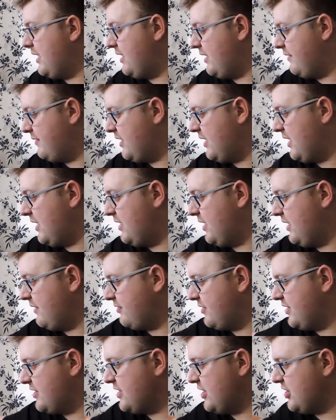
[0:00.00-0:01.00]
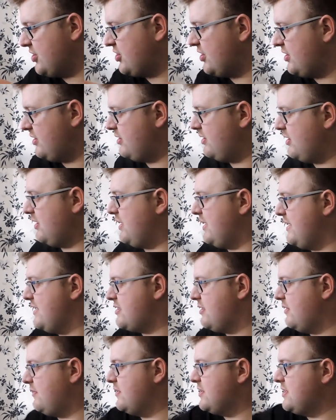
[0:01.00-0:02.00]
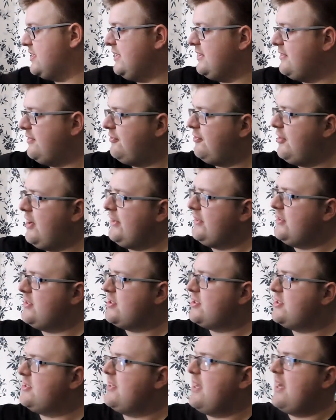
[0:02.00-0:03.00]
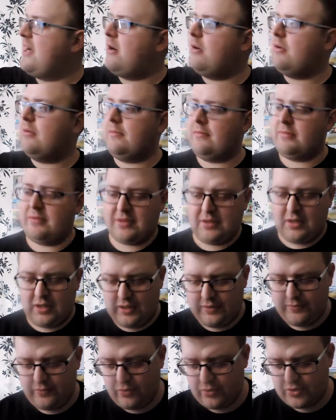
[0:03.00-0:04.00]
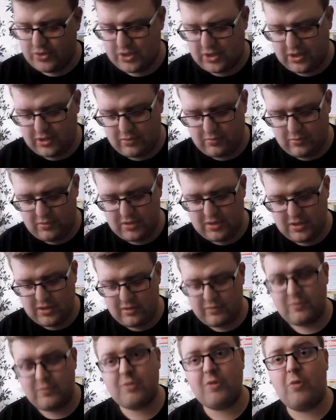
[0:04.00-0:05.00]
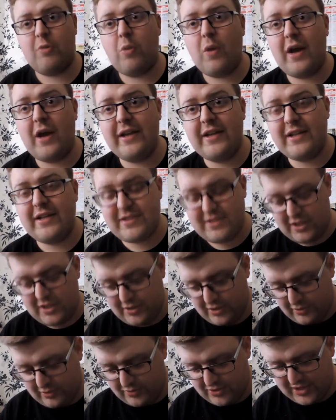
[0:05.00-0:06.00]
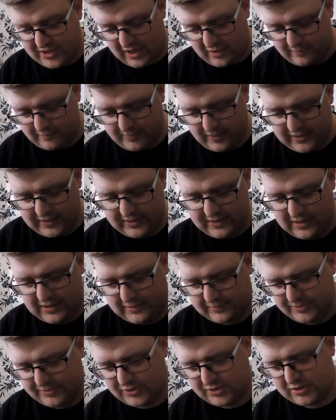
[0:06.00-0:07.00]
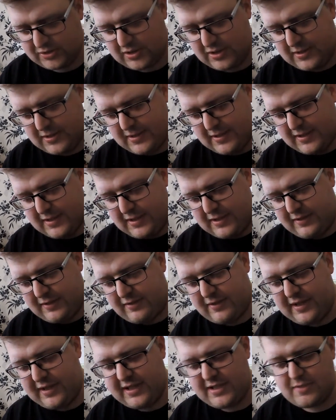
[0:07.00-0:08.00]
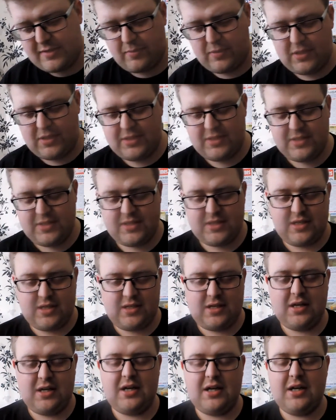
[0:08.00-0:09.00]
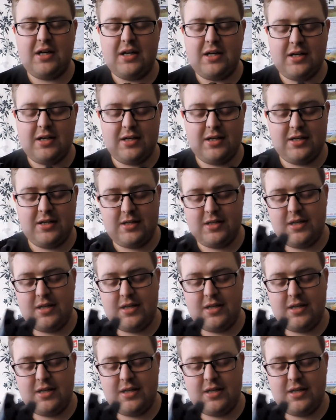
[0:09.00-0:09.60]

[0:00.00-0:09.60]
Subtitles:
Another addition is obviously the fronts. Now, I've also required a new set of bite alarms. These ones are